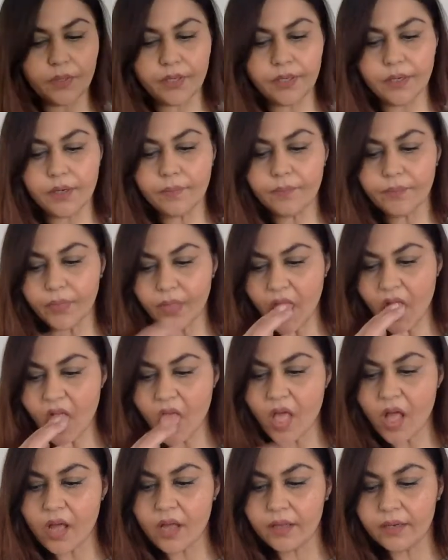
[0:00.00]
here.
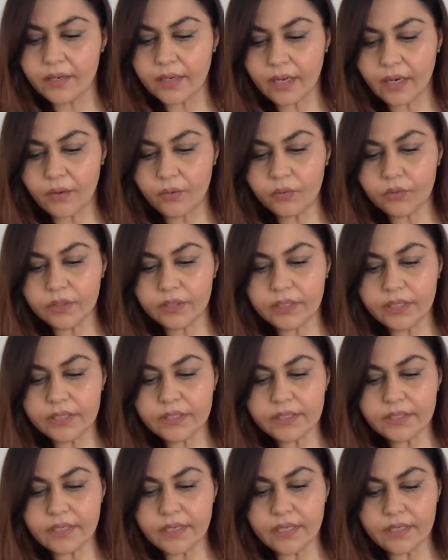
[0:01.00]
Now
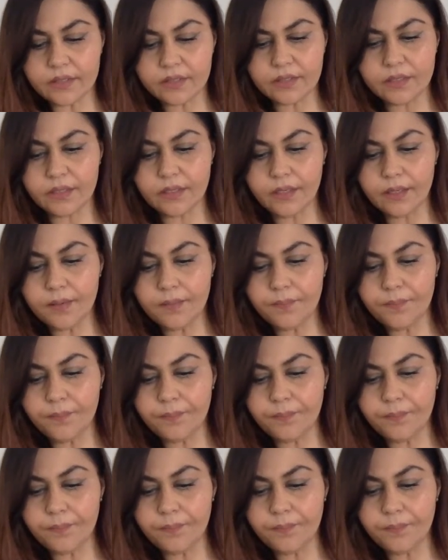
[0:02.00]
this is the